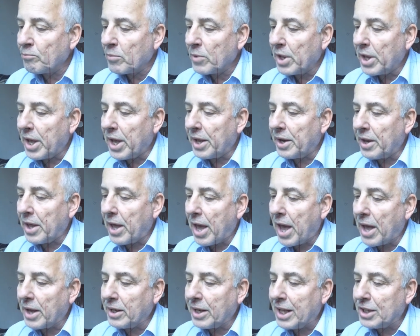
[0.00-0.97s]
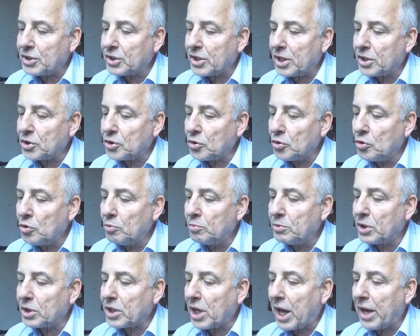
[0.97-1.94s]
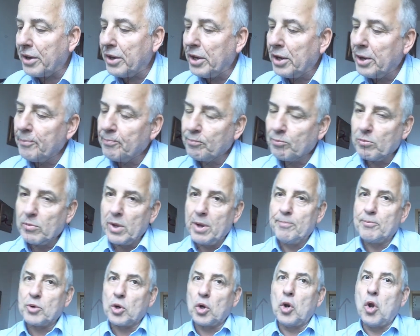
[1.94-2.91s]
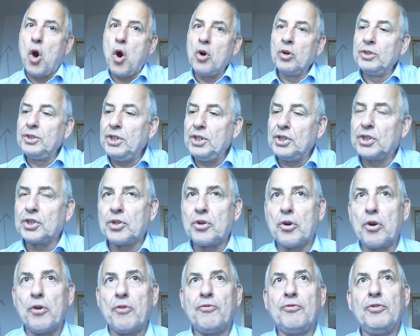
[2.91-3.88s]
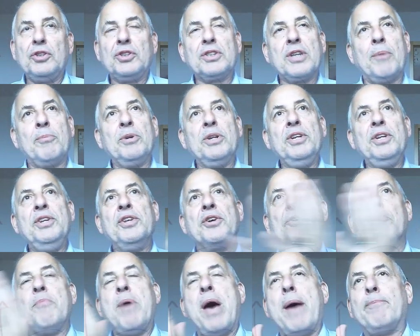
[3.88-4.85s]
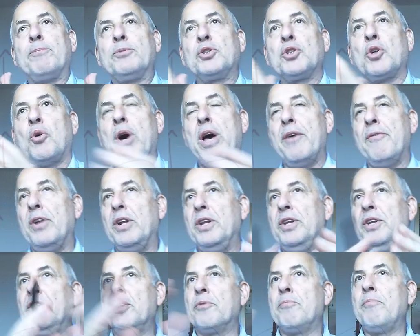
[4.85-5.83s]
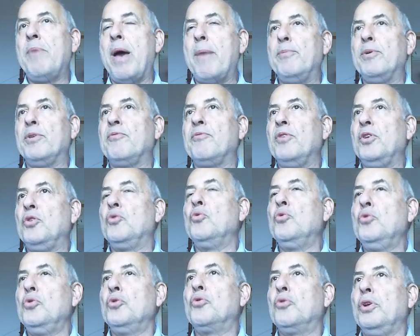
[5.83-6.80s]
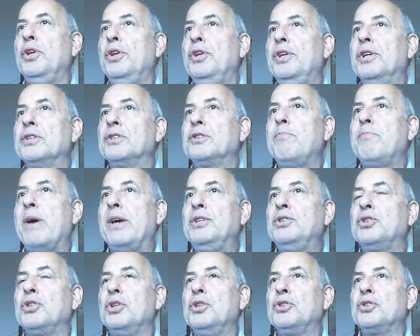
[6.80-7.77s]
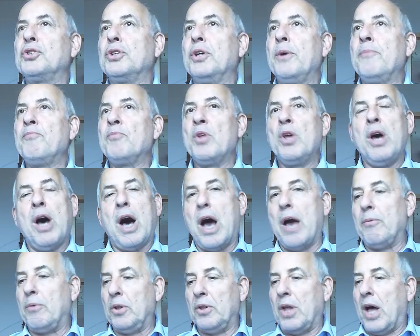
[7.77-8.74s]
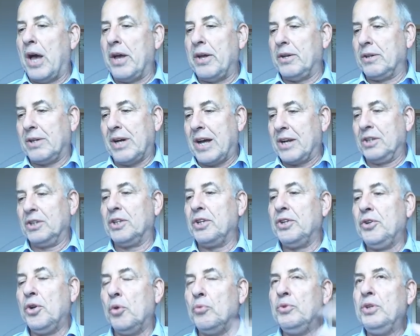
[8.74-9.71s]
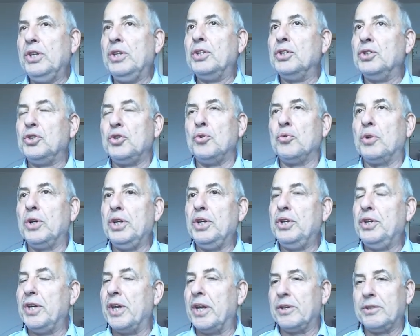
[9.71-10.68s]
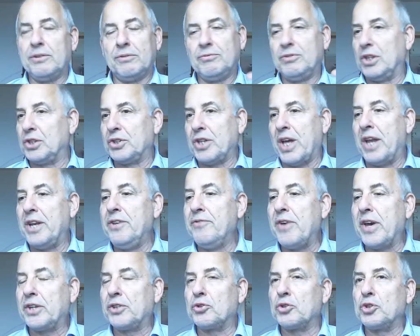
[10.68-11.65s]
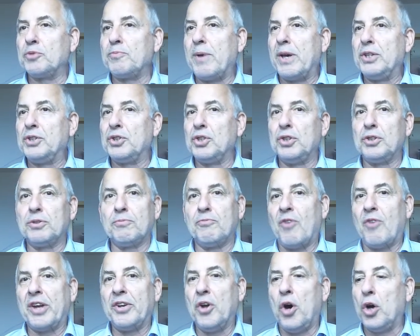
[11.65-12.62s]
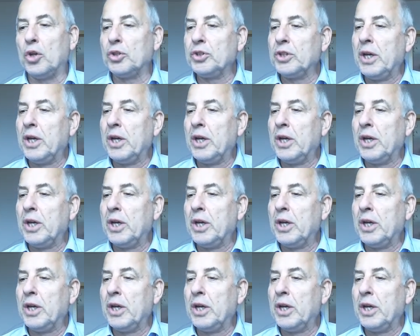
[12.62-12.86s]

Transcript: and let's assume that I prolong this curve with some linear map. So I have a linear map between 2 Euclidean spaces. I currently don't need its Euclidean, just any vector spaces, why not?